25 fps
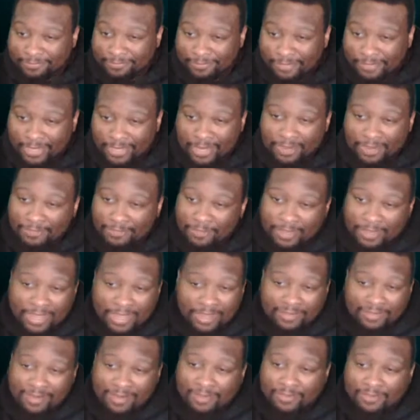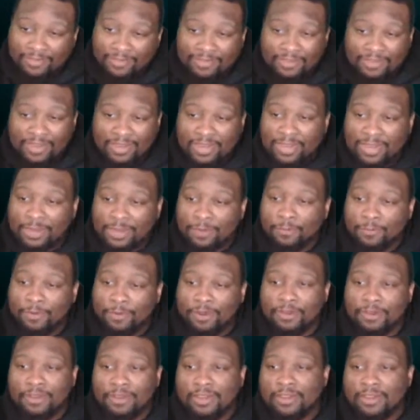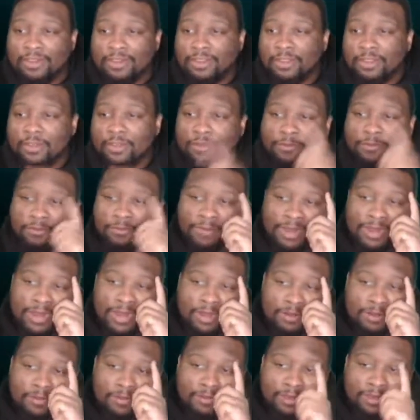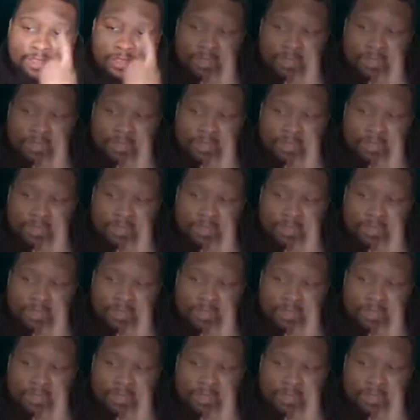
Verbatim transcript: And if you guys haven't seen where you need to go, right on here.